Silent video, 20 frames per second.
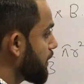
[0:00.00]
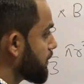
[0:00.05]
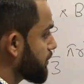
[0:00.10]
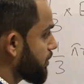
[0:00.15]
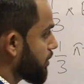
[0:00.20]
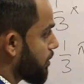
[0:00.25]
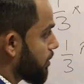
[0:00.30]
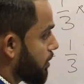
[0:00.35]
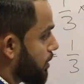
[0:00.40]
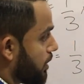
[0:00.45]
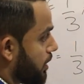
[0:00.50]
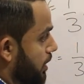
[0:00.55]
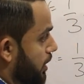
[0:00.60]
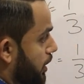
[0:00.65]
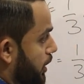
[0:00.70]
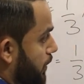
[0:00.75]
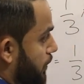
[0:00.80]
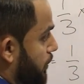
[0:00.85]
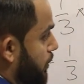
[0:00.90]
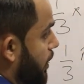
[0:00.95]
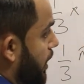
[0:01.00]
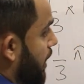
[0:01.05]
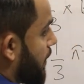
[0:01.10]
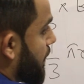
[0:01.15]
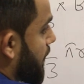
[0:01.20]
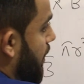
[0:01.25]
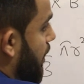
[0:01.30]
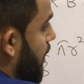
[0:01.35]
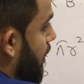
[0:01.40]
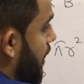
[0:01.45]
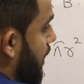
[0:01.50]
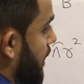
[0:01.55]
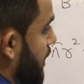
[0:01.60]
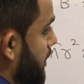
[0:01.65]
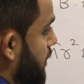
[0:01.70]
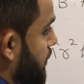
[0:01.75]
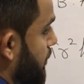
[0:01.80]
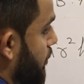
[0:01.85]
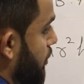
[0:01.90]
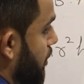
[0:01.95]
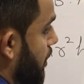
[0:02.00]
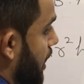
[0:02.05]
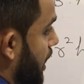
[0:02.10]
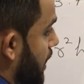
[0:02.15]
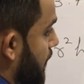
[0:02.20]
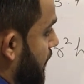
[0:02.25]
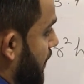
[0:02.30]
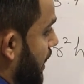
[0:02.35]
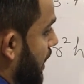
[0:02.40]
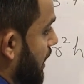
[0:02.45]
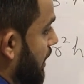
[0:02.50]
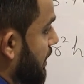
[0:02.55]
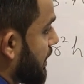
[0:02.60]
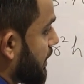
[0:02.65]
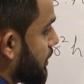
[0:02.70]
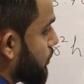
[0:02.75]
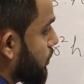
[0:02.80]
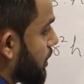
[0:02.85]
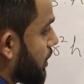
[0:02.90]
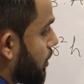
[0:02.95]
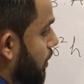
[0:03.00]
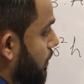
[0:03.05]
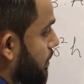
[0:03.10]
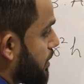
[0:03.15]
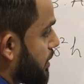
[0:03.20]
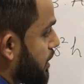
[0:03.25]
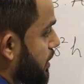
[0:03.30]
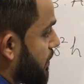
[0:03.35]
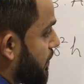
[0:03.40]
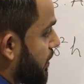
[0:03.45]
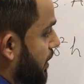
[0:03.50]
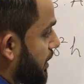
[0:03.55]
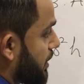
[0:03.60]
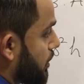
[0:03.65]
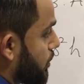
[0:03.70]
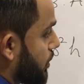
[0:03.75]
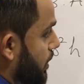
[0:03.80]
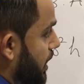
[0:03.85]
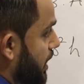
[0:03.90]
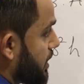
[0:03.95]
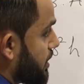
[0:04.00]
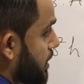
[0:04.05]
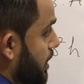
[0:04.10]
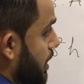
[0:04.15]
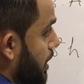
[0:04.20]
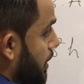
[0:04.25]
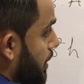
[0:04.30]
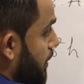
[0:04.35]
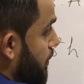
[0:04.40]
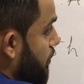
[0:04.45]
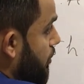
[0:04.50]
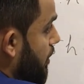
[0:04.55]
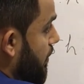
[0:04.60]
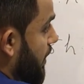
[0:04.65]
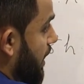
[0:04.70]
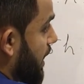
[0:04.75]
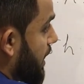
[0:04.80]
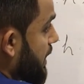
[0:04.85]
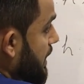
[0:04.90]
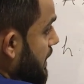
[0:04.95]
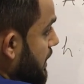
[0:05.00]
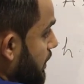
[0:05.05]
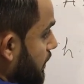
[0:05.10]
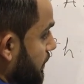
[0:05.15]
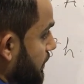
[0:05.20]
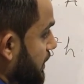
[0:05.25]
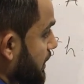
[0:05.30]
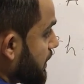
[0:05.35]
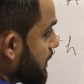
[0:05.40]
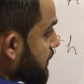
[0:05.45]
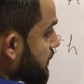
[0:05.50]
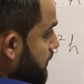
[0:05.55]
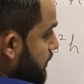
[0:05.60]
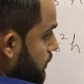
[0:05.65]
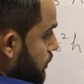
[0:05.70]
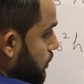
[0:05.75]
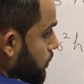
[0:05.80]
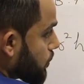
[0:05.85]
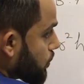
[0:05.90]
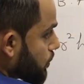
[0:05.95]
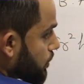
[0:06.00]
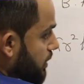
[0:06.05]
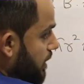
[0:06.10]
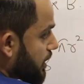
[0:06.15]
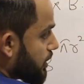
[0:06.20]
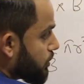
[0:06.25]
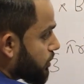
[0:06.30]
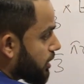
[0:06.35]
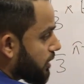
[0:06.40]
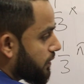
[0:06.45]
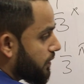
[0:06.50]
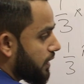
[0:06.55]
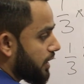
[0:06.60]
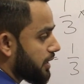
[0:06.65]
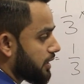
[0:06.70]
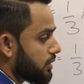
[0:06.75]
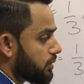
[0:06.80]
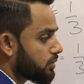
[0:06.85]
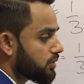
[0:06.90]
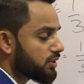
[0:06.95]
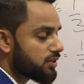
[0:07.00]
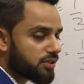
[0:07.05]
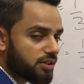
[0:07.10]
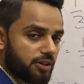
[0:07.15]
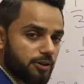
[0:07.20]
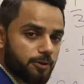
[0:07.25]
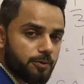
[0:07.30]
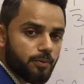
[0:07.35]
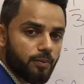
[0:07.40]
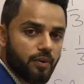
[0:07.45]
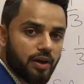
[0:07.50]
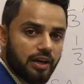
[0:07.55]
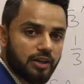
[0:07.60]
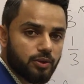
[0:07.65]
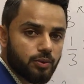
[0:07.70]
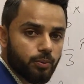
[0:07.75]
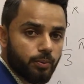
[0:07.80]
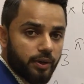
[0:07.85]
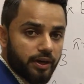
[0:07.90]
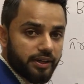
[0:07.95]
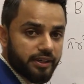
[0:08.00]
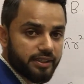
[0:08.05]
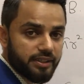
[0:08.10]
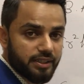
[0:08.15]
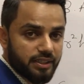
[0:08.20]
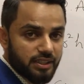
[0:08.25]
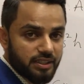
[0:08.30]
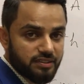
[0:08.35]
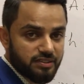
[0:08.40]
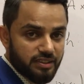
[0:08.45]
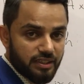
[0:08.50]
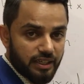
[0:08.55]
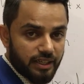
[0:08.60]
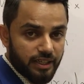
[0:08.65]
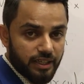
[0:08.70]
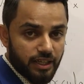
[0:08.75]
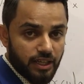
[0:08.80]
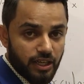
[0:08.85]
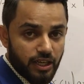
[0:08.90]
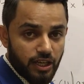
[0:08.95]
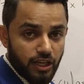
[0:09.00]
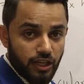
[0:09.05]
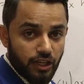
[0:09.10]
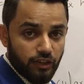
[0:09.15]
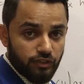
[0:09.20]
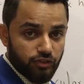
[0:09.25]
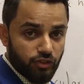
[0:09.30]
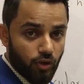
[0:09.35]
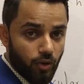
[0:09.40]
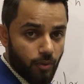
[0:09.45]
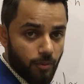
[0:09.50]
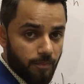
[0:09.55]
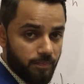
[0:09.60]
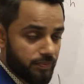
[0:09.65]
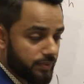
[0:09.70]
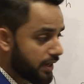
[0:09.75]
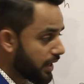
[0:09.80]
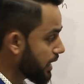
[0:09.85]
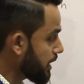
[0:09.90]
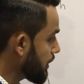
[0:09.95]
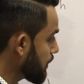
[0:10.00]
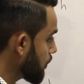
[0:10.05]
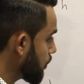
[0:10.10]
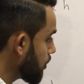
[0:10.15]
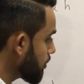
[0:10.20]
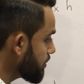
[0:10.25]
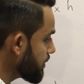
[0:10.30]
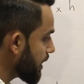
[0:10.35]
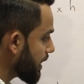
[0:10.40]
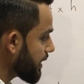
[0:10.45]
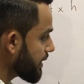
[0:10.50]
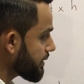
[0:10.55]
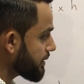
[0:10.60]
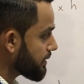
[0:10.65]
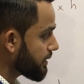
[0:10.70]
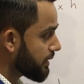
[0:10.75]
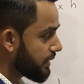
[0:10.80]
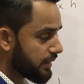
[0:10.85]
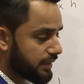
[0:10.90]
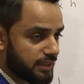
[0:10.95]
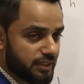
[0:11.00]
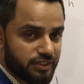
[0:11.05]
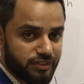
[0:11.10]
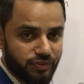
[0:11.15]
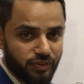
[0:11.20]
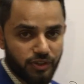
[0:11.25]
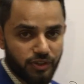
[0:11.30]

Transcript: So if you have R and if you have L, then you can obviously find out H. If you have any of these two, then you can find out the third value very easily. So I hope that this